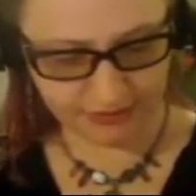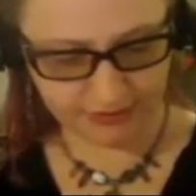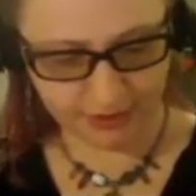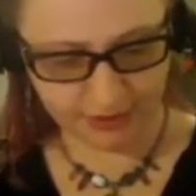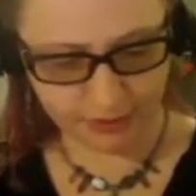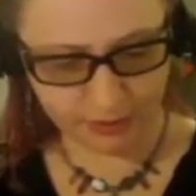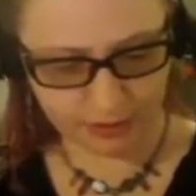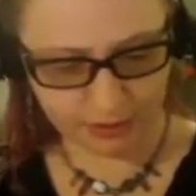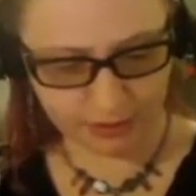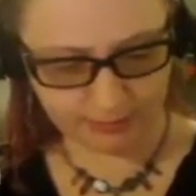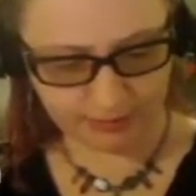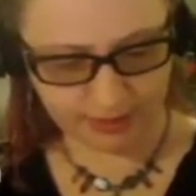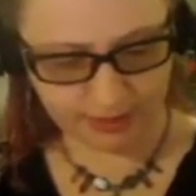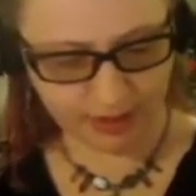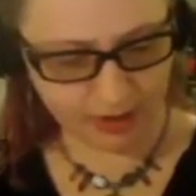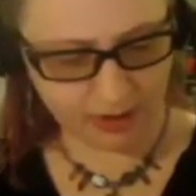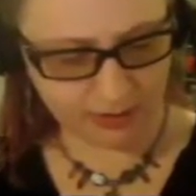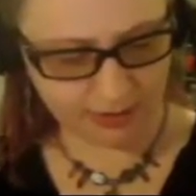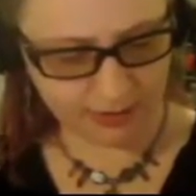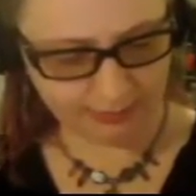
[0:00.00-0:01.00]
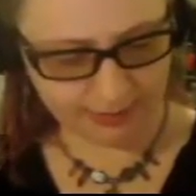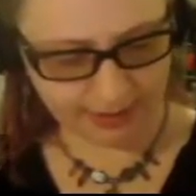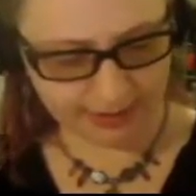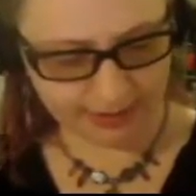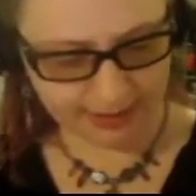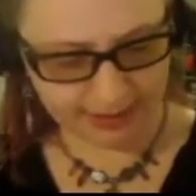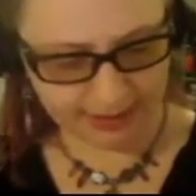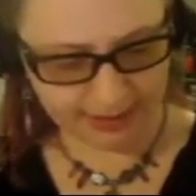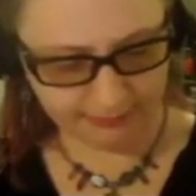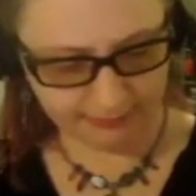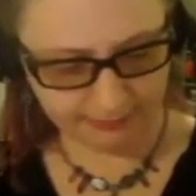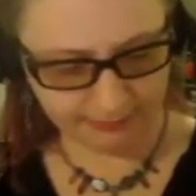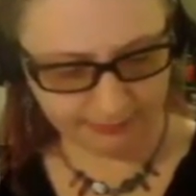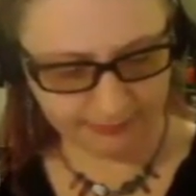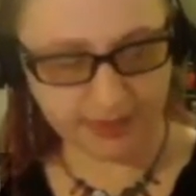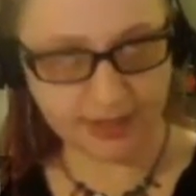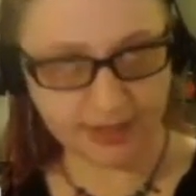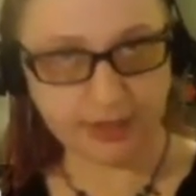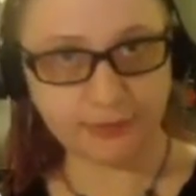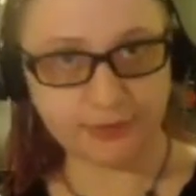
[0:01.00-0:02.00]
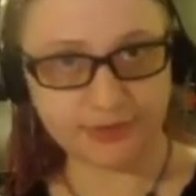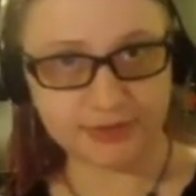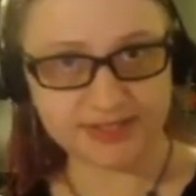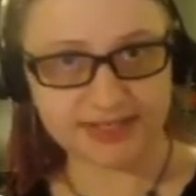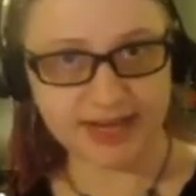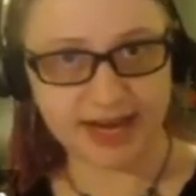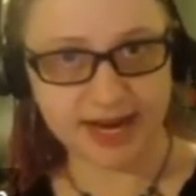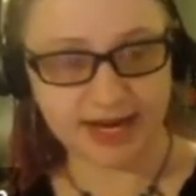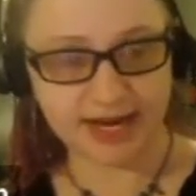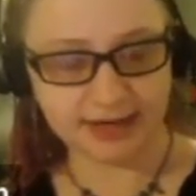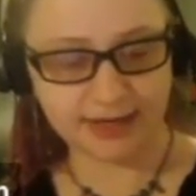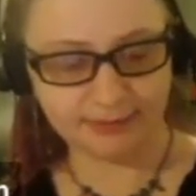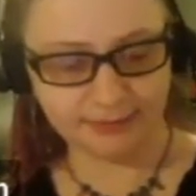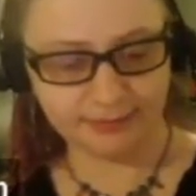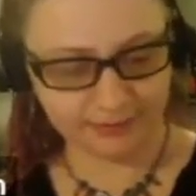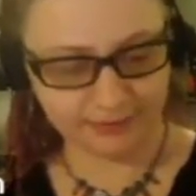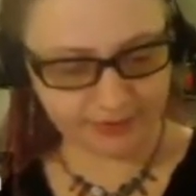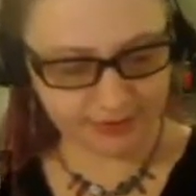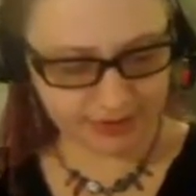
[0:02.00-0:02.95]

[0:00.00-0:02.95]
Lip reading: the orb calling my name. It was time.